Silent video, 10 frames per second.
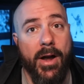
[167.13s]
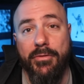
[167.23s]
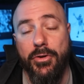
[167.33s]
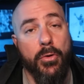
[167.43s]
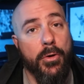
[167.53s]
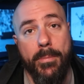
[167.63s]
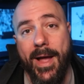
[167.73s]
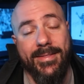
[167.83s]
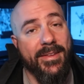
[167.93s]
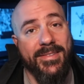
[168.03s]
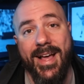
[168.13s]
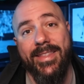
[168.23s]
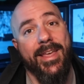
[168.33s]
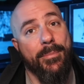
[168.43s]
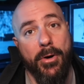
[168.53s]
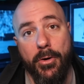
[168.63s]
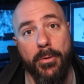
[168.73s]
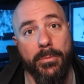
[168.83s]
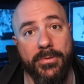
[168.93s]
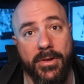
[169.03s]
every quarterback that's not named
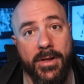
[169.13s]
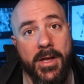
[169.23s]
Mahomes.